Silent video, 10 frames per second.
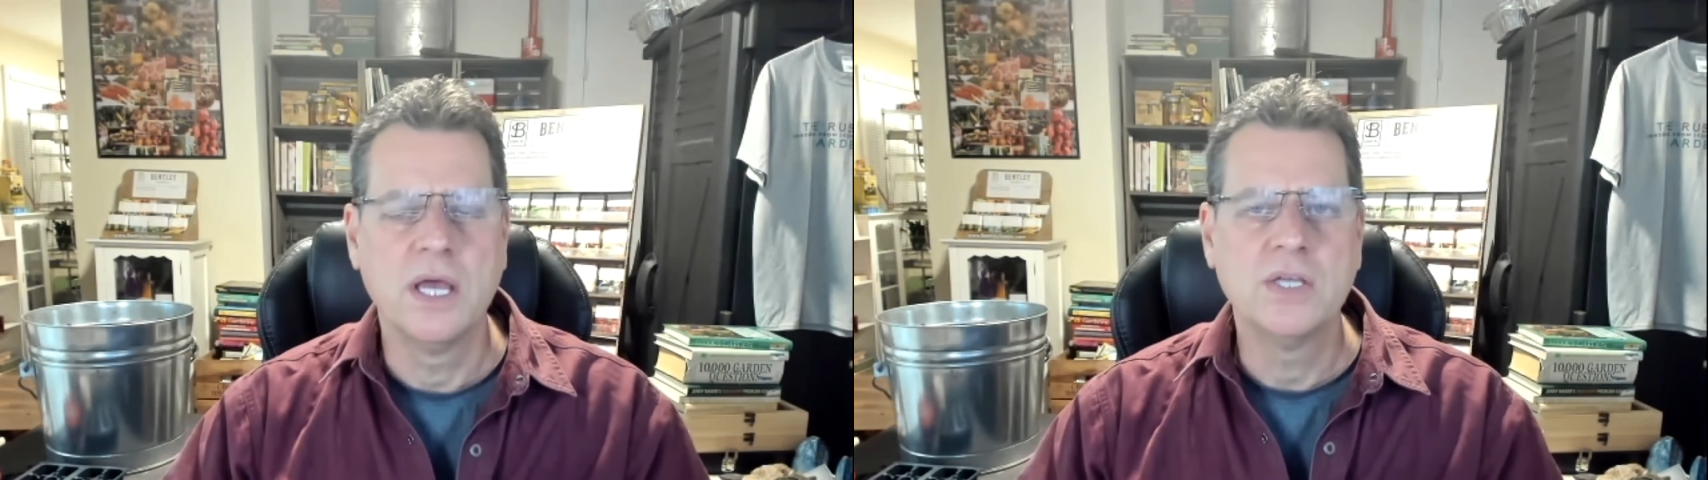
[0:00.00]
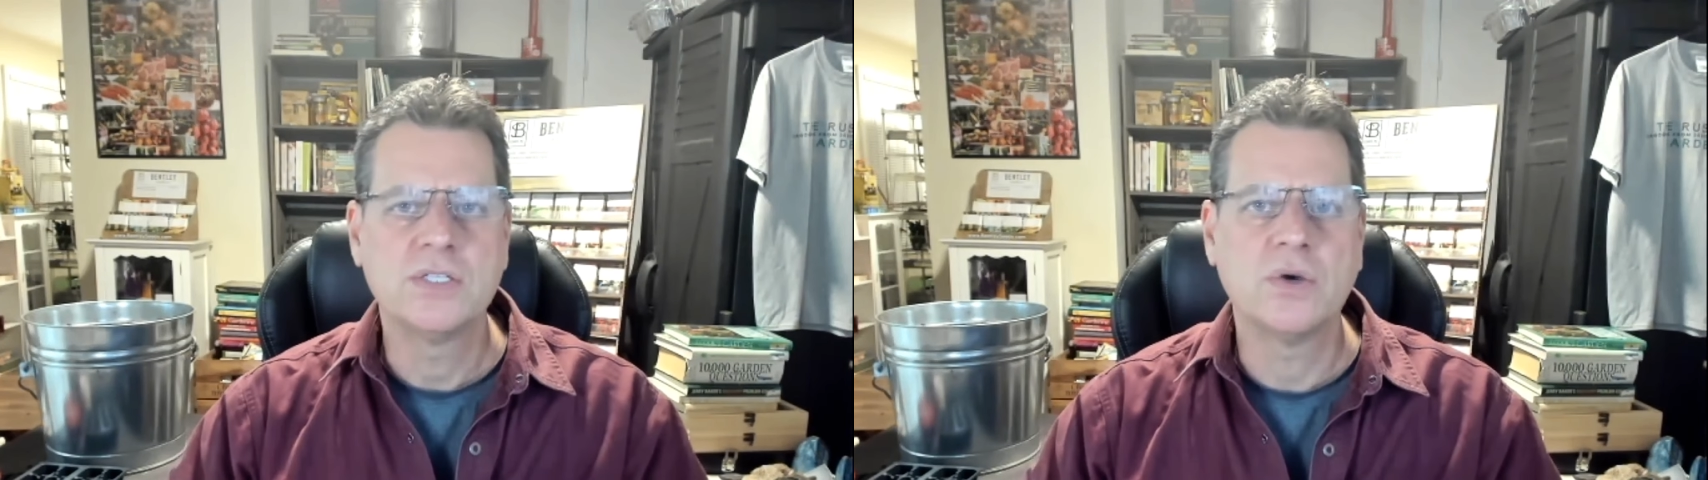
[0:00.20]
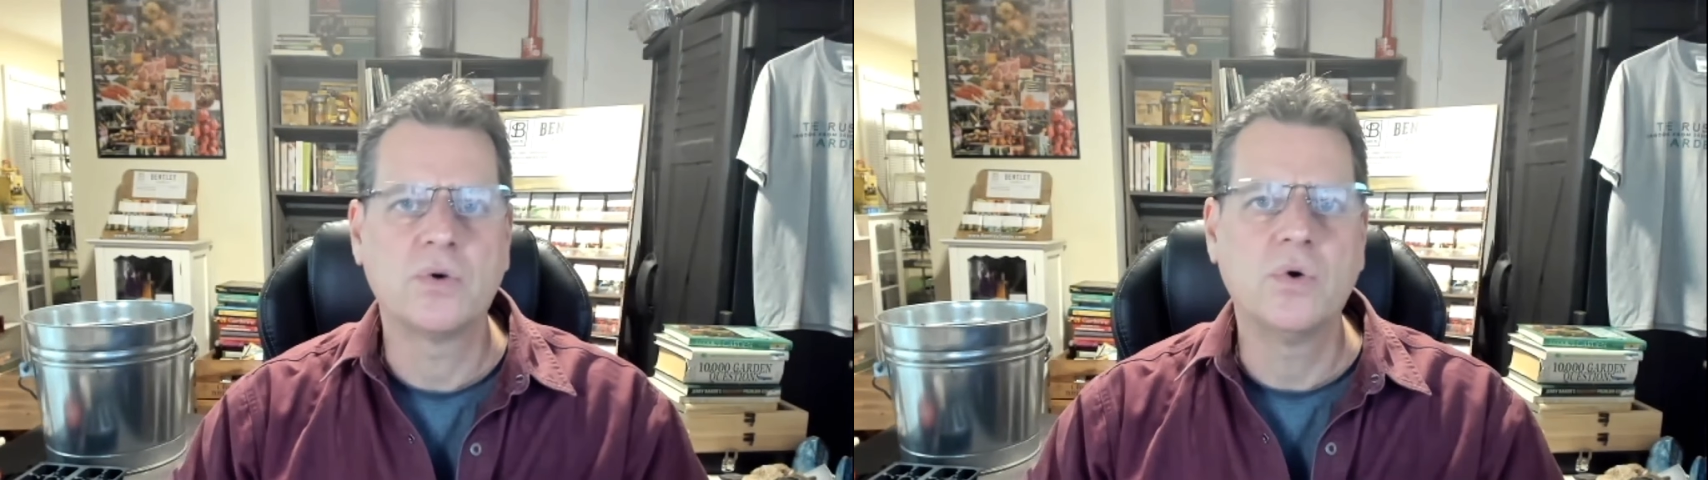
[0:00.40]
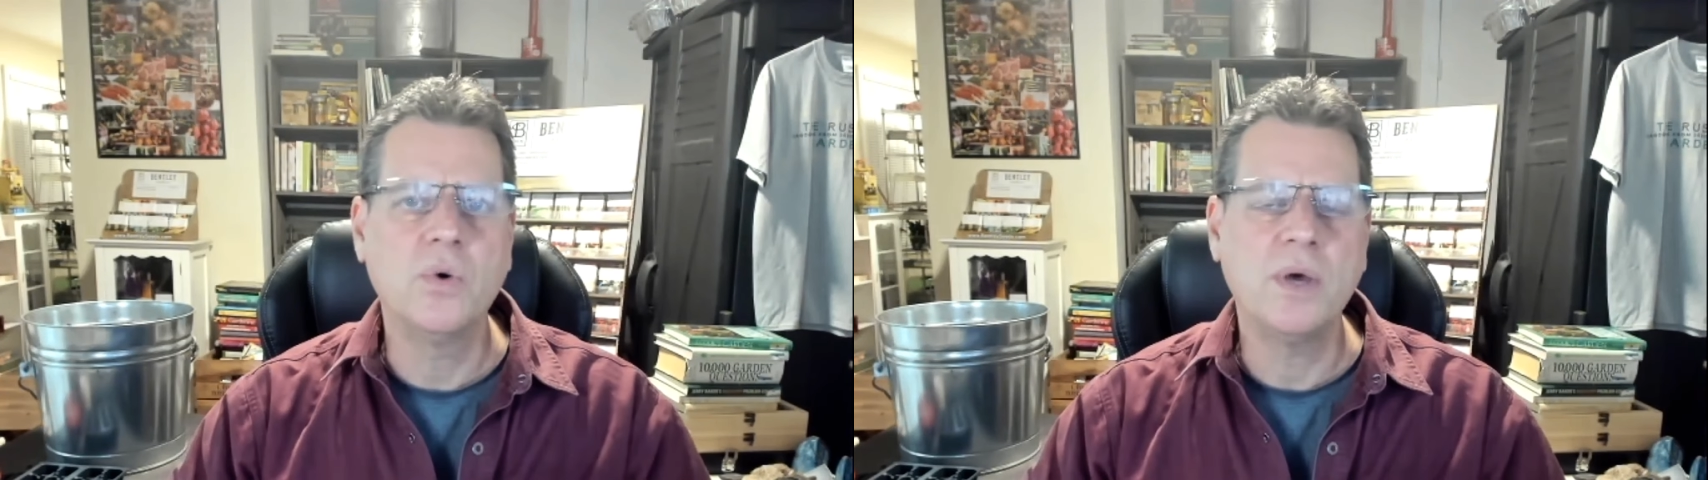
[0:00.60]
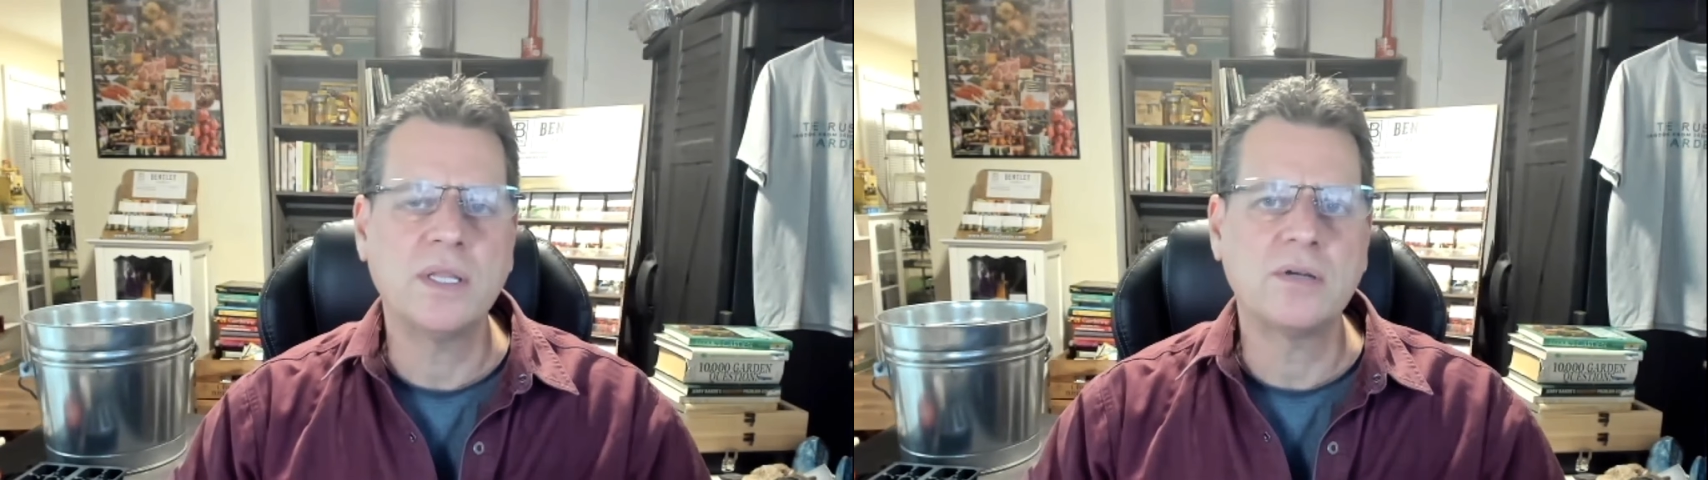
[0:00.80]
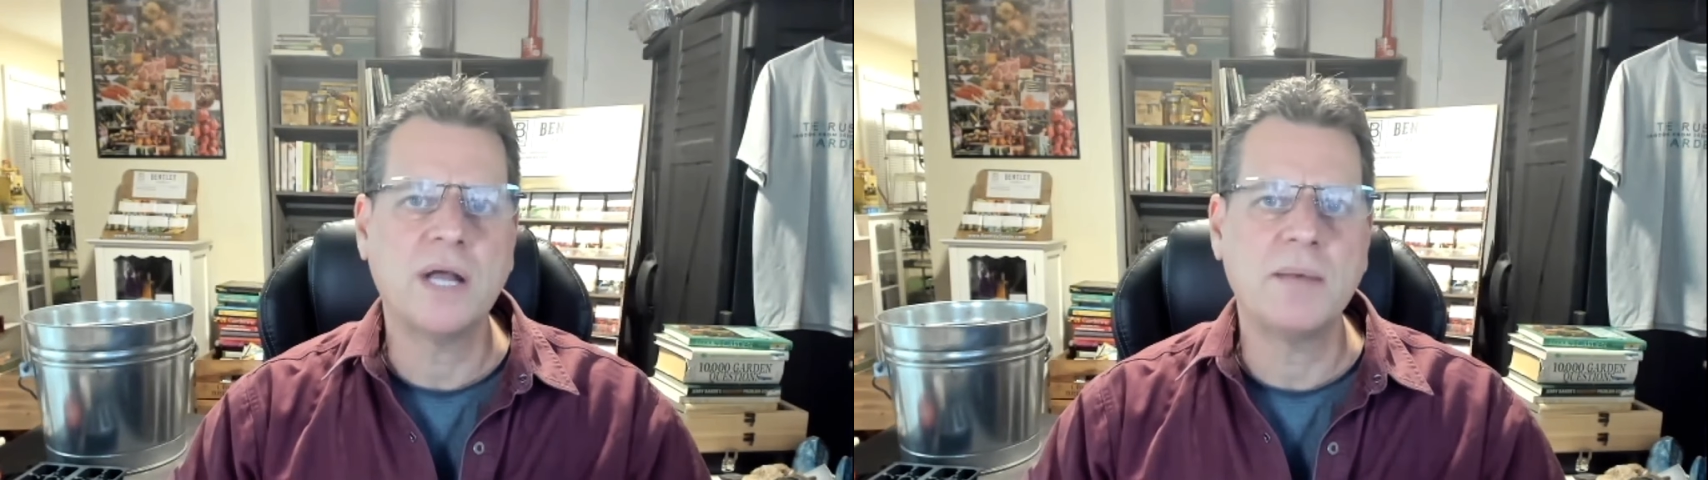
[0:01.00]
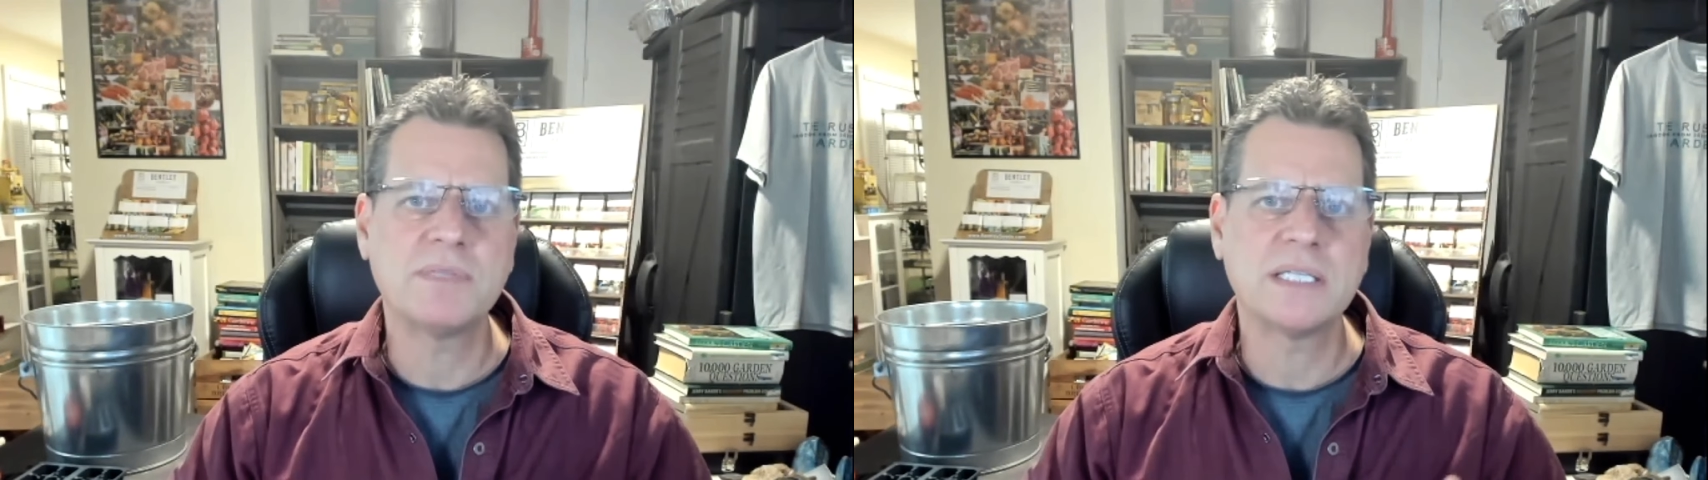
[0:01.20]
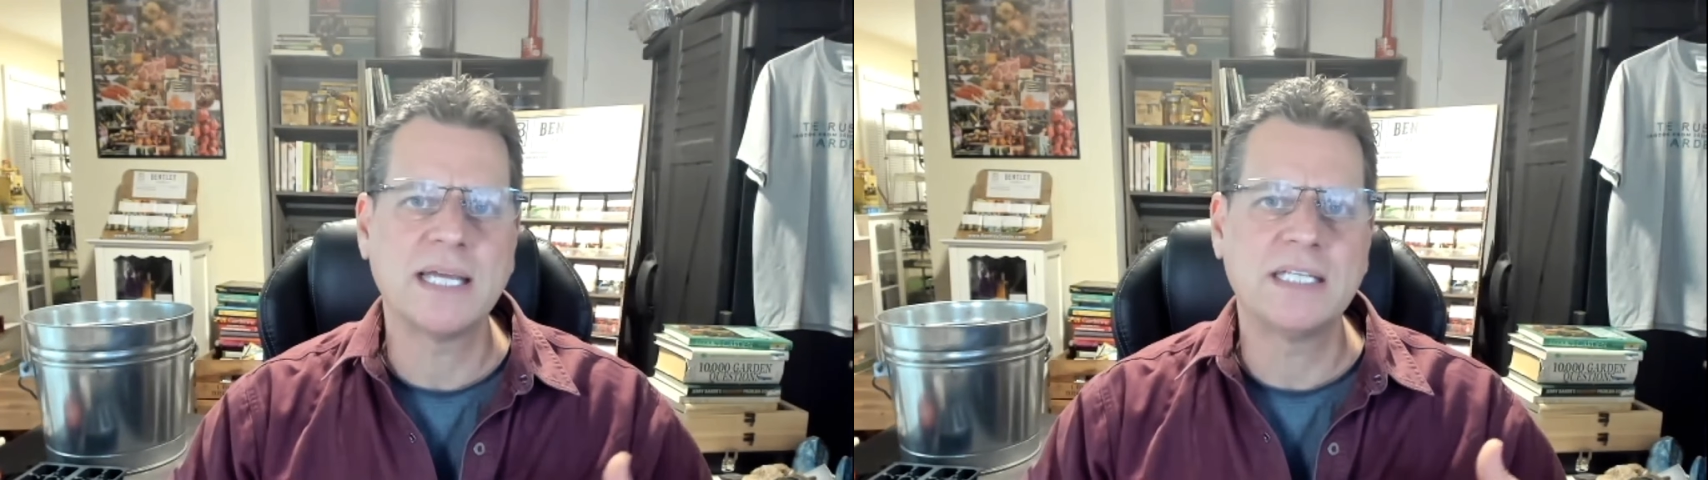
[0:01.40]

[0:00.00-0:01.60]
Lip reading: So cool weather crops like